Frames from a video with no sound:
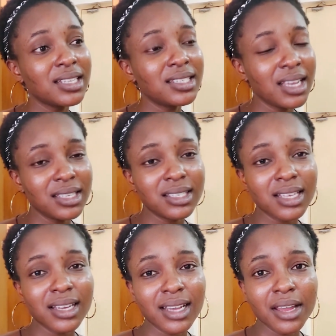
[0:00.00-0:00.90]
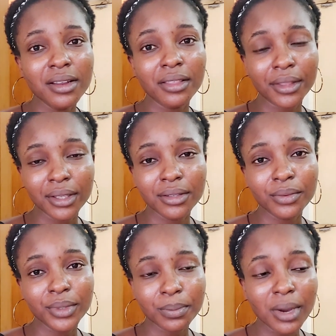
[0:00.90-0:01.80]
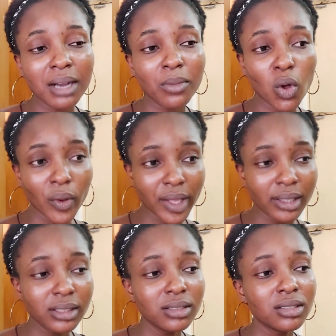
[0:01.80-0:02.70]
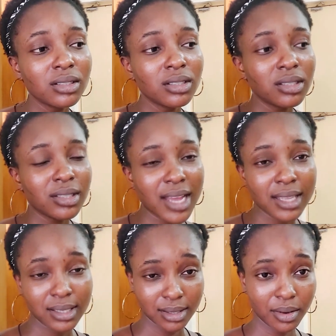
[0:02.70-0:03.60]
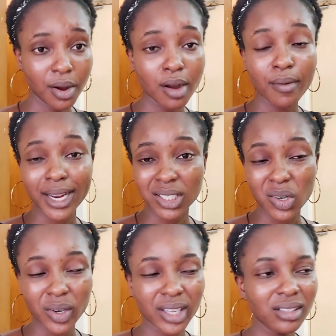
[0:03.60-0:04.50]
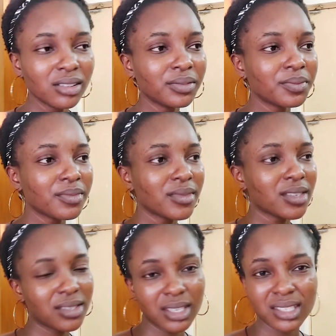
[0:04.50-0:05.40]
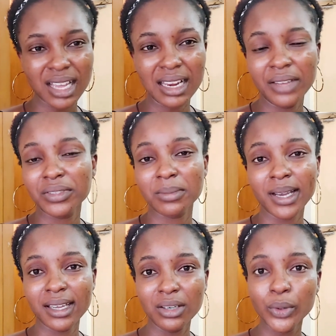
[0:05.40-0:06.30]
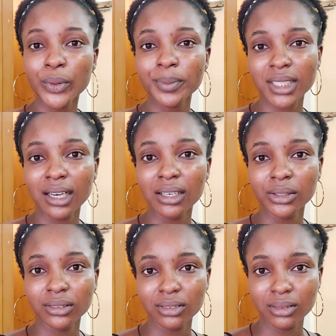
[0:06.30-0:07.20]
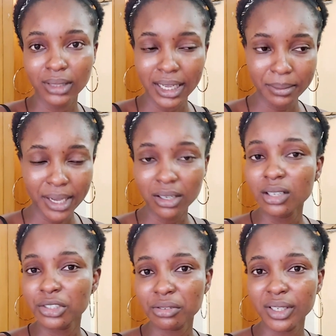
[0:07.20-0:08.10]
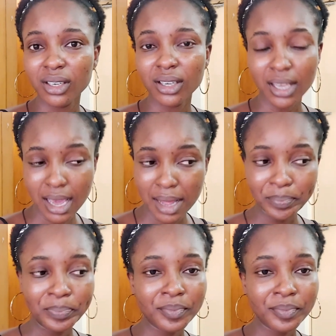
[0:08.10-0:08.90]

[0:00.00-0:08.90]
tasted anything with palm oil, that's red oil, since I left my hometown, like my country. Yeah,